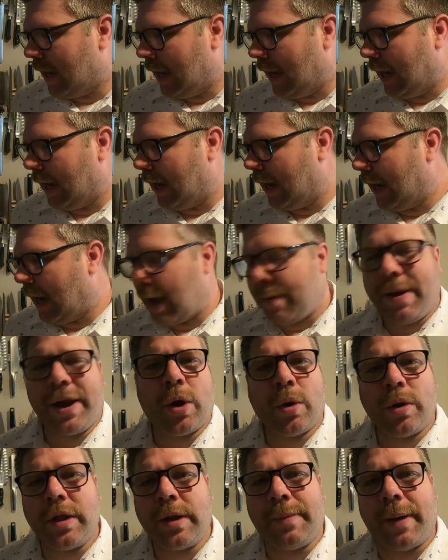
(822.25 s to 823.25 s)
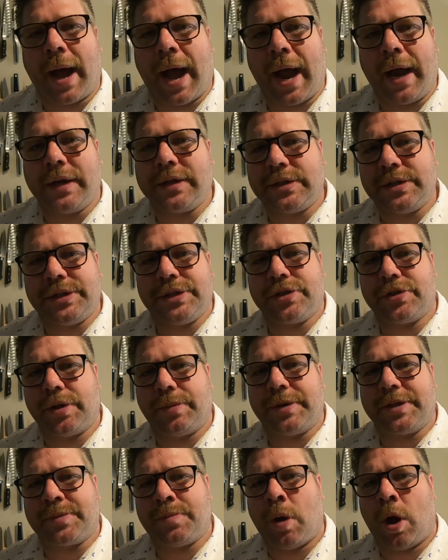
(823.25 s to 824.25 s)
I might go a little bit higher since he's a little
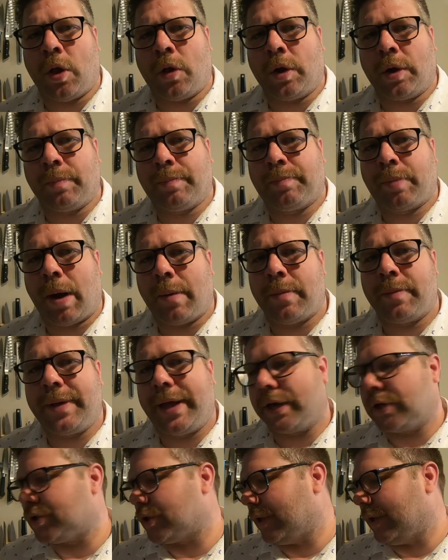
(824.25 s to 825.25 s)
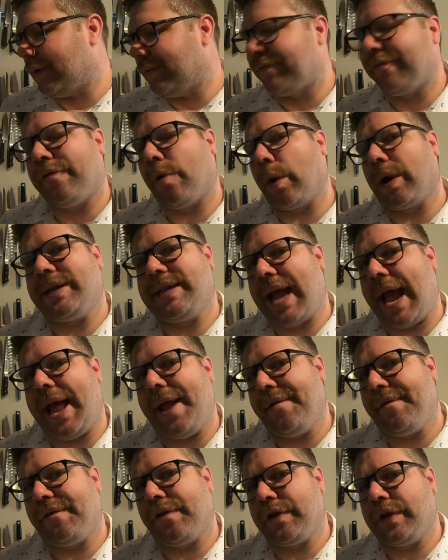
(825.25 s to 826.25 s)
bit smaller, probably actually
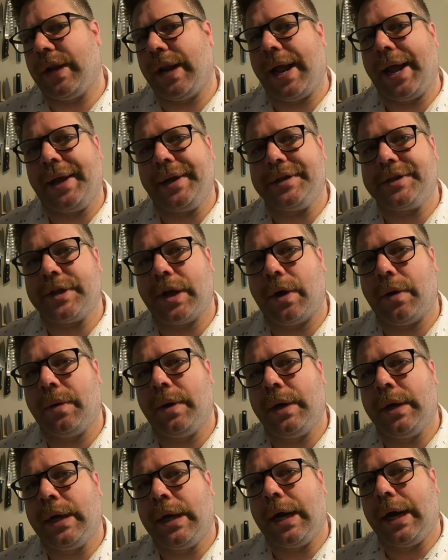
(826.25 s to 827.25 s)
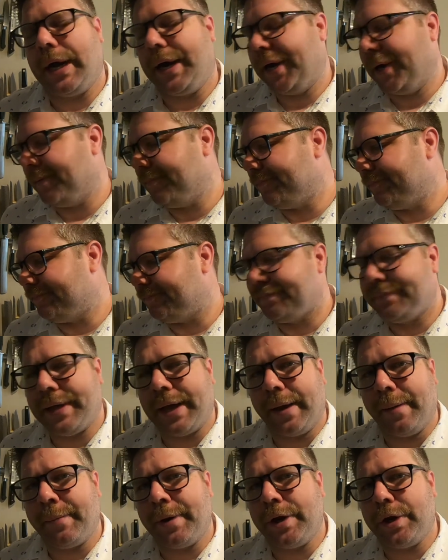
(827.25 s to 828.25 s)
410 for today. So yeah,
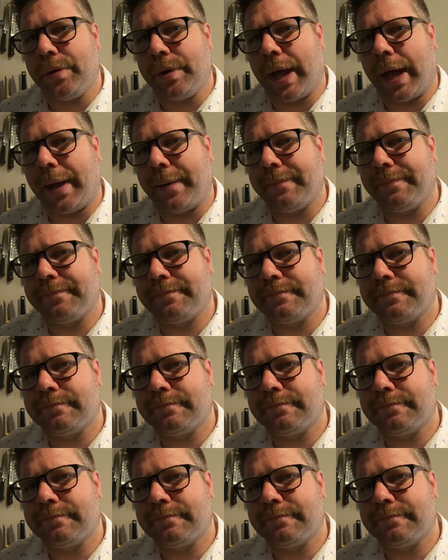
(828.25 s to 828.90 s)
I'm gonna do that.